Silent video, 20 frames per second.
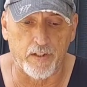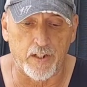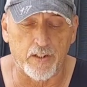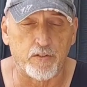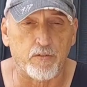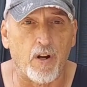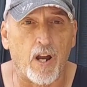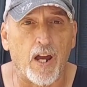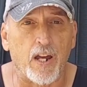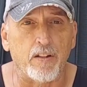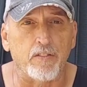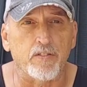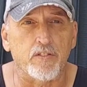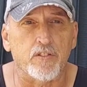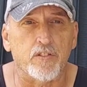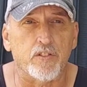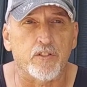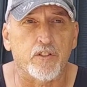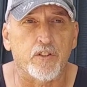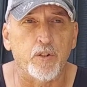That's right,
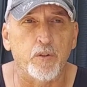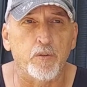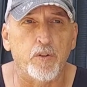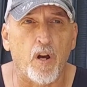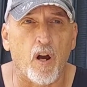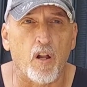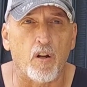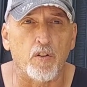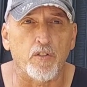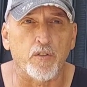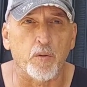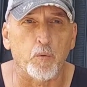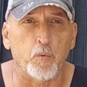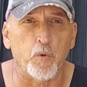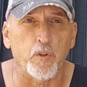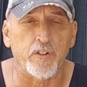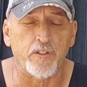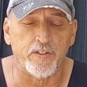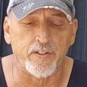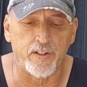
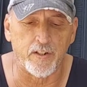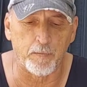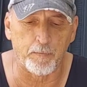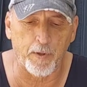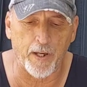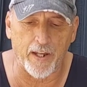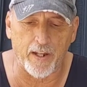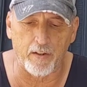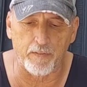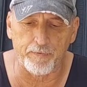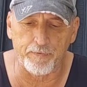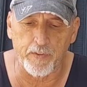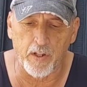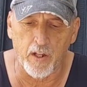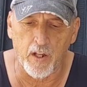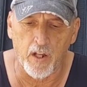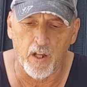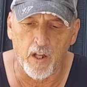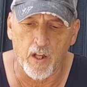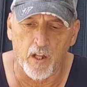$2.01 a pound.
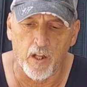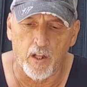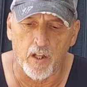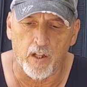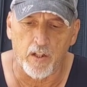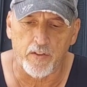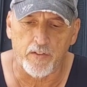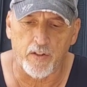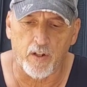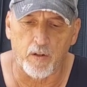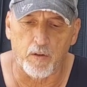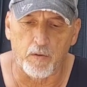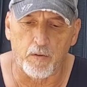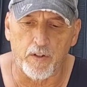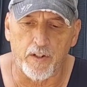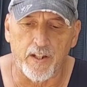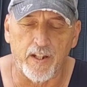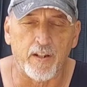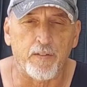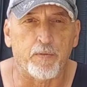So
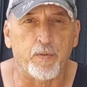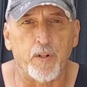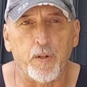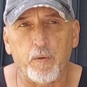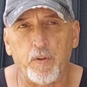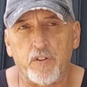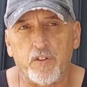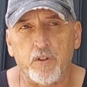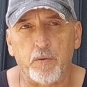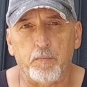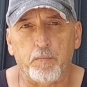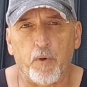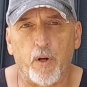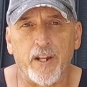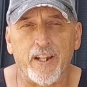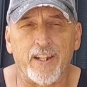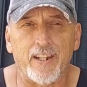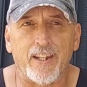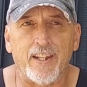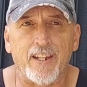if we were to
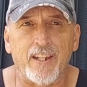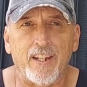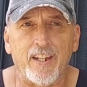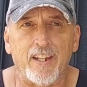break